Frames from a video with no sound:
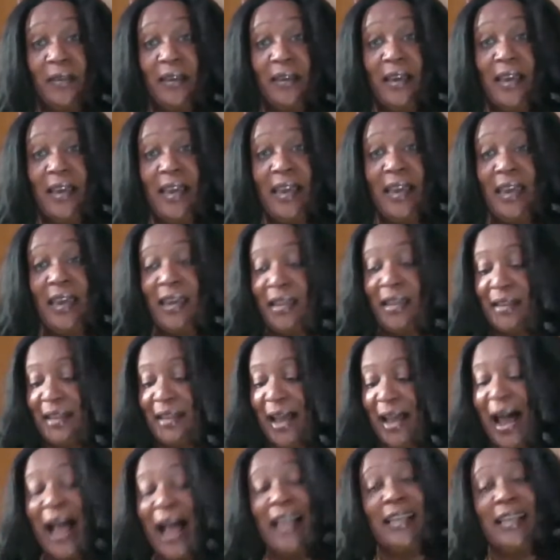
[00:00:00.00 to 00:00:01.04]
in
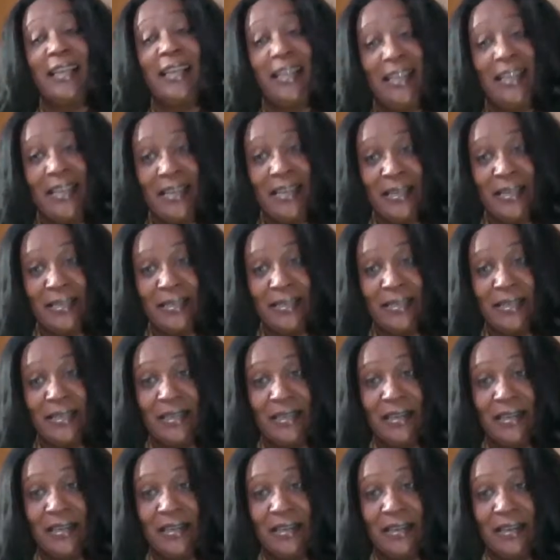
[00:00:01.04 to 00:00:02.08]

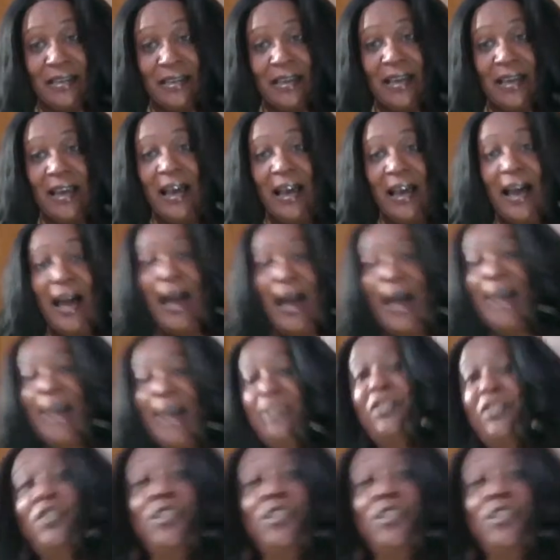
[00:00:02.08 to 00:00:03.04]
alkalinity. And to